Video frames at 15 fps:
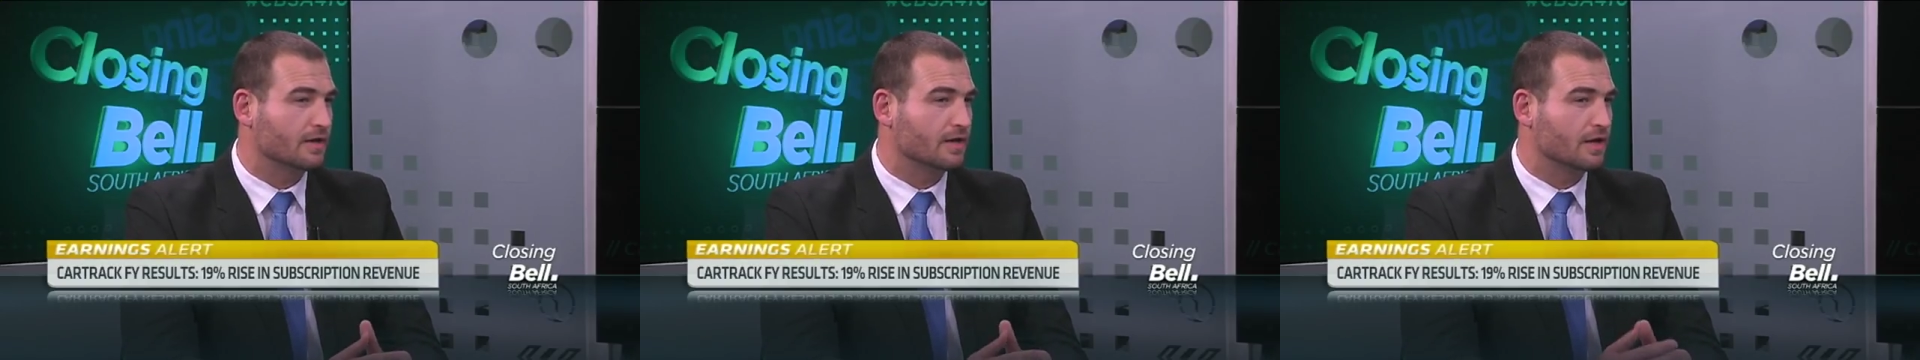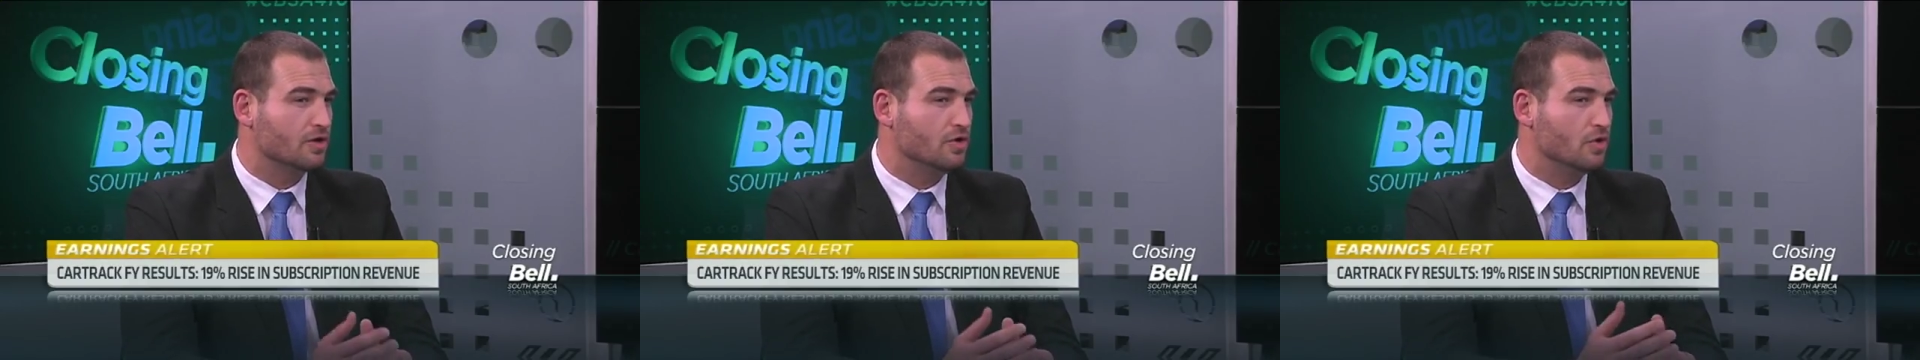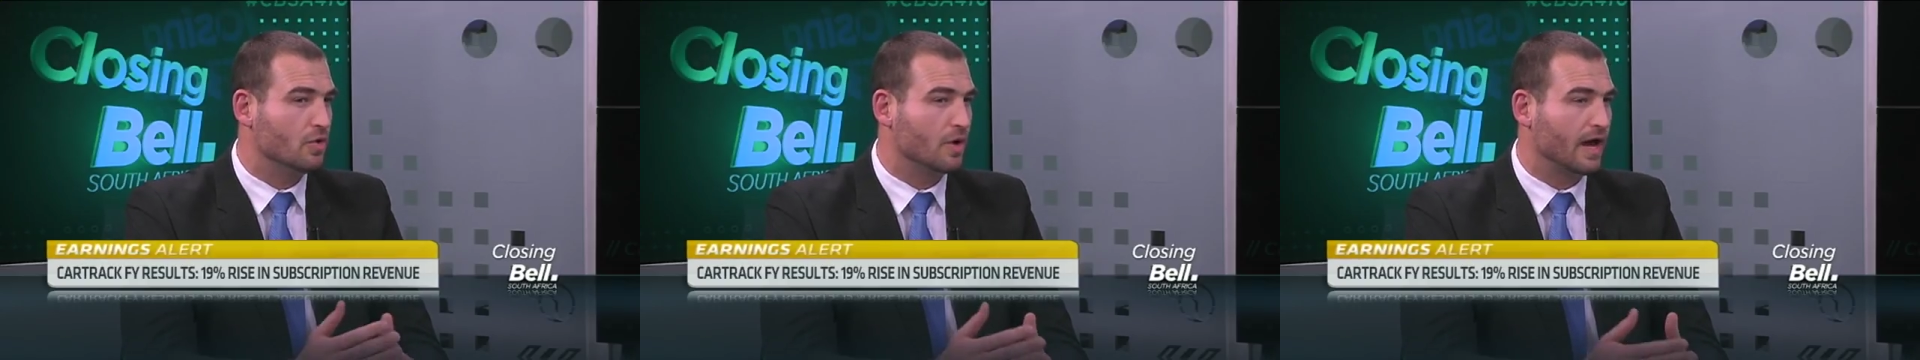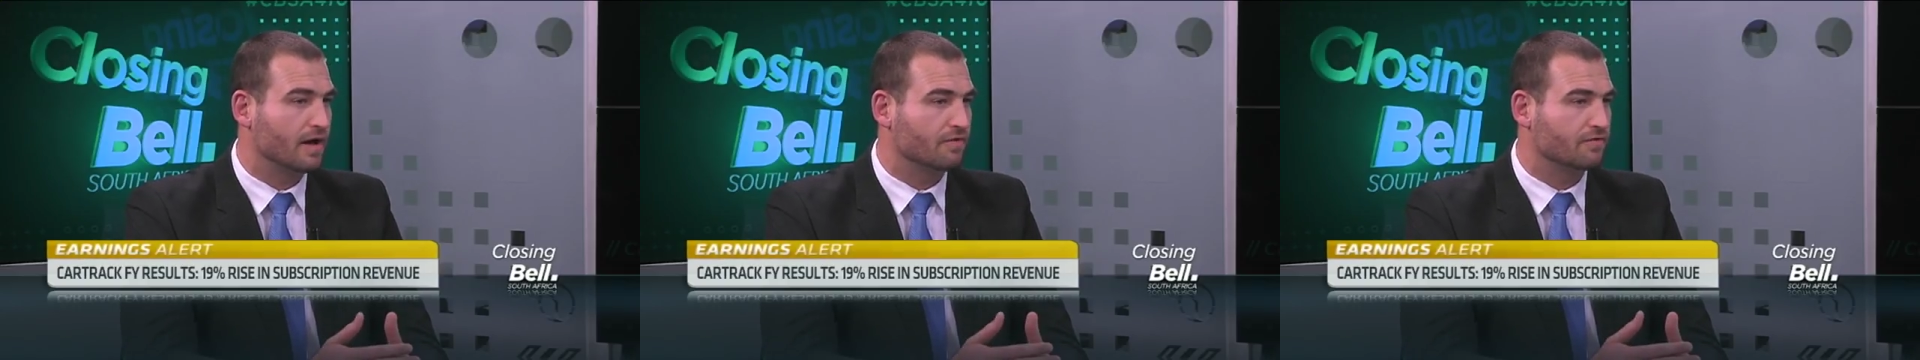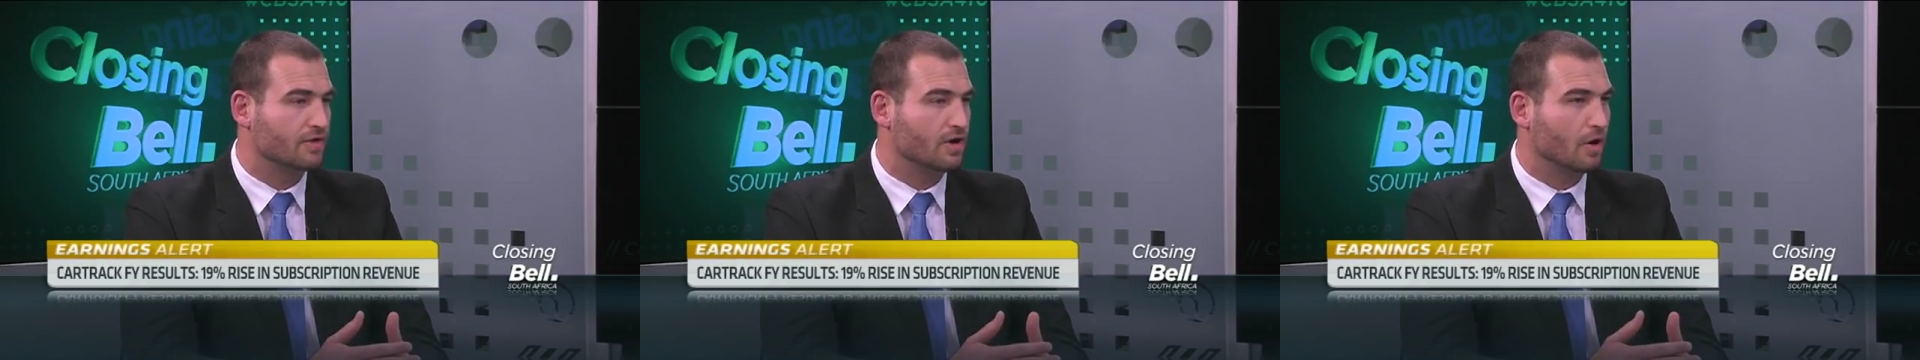you
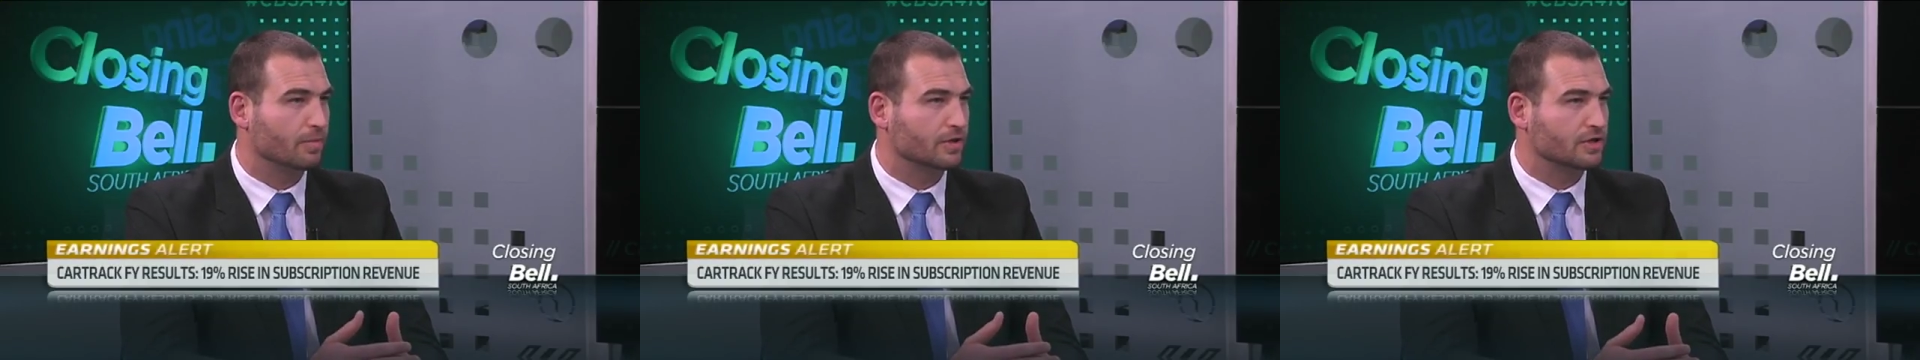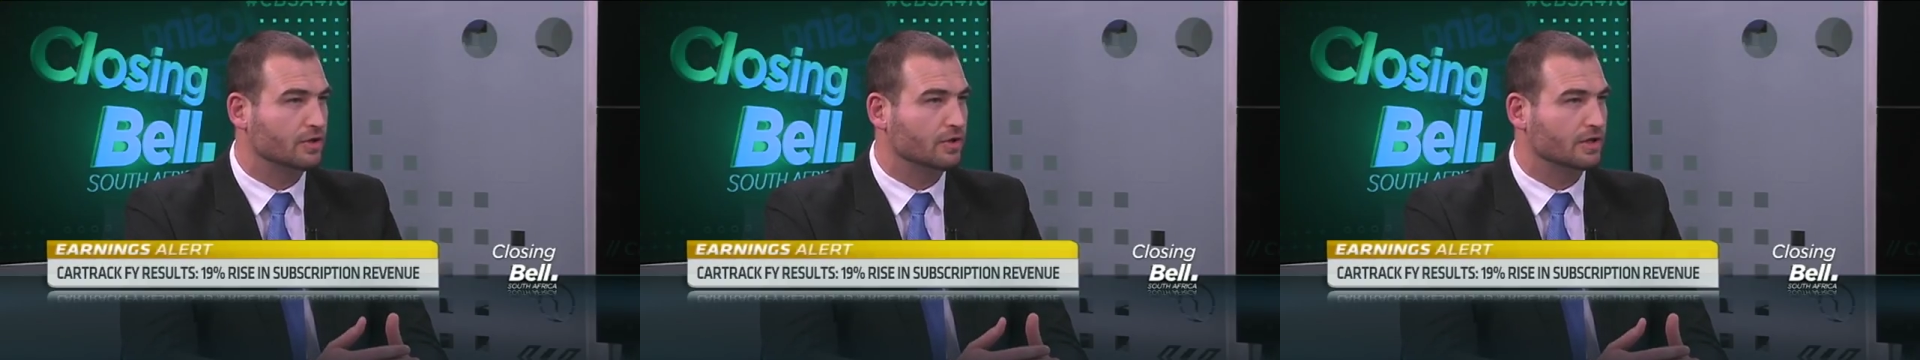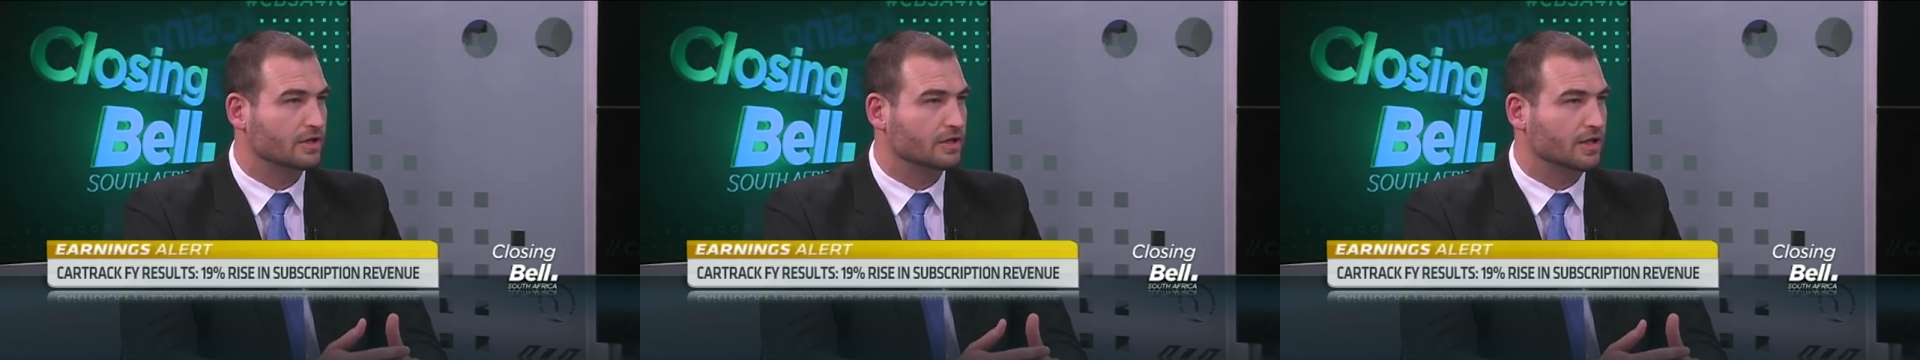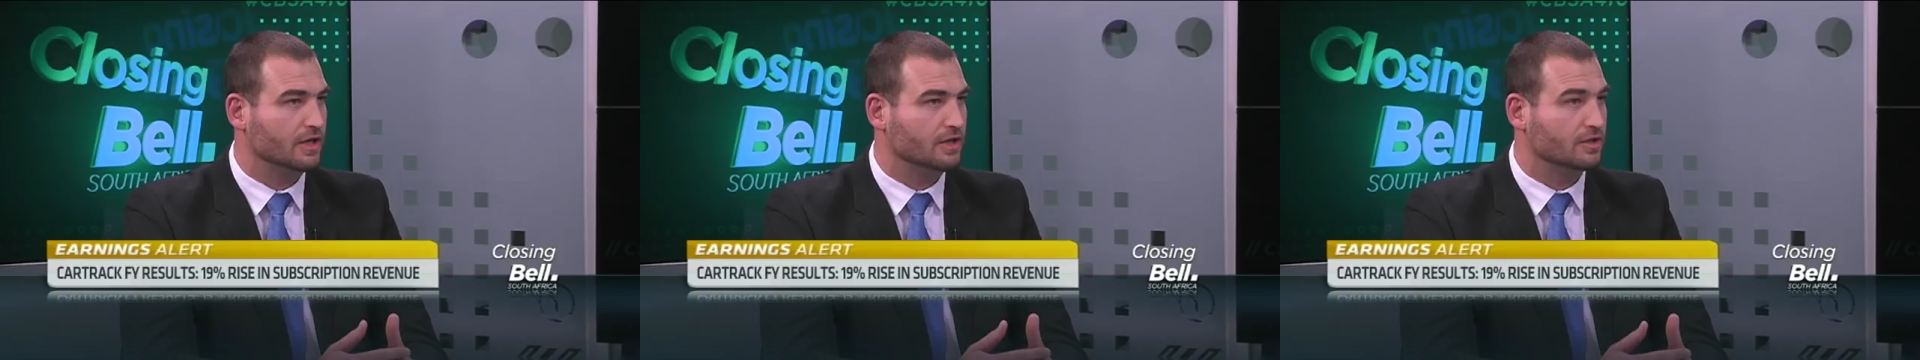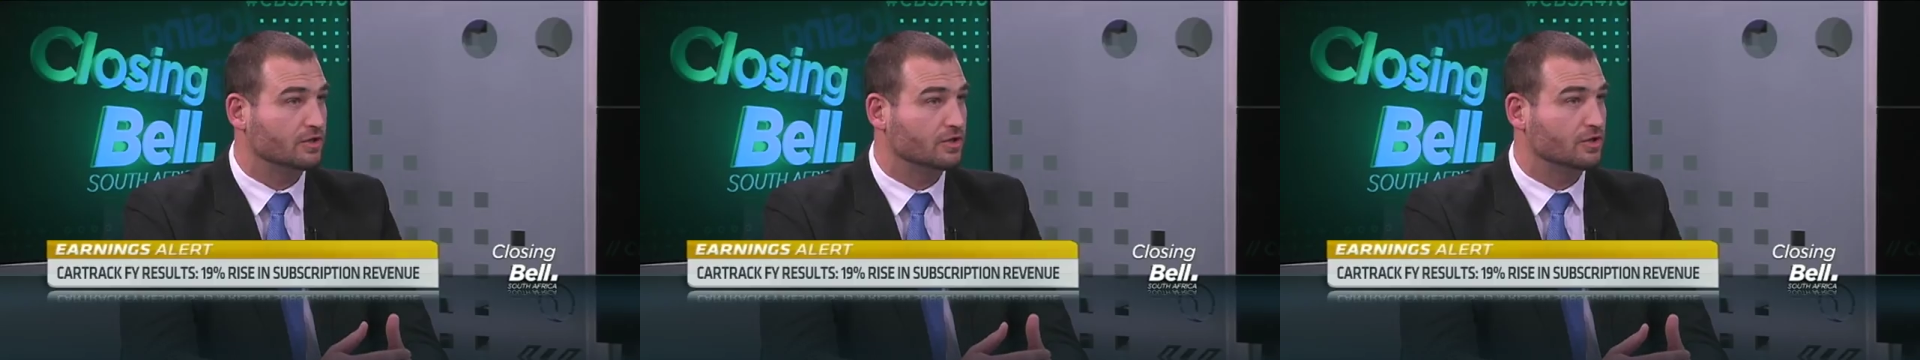have the opportunity